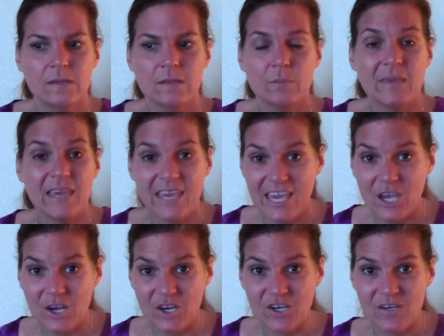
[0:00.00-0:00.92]
to be
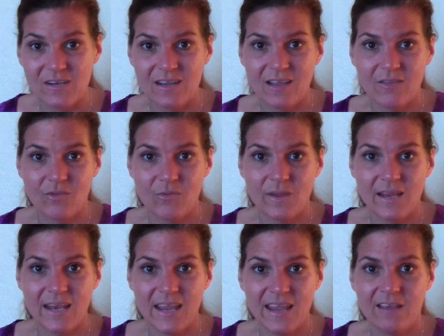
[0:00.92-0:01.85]
here in
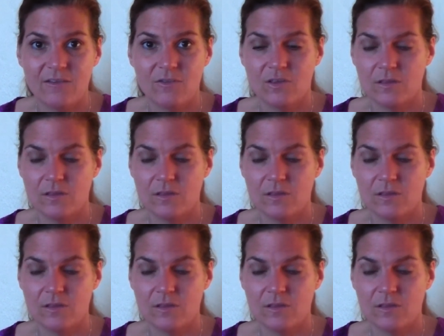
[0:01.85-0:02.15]
3D.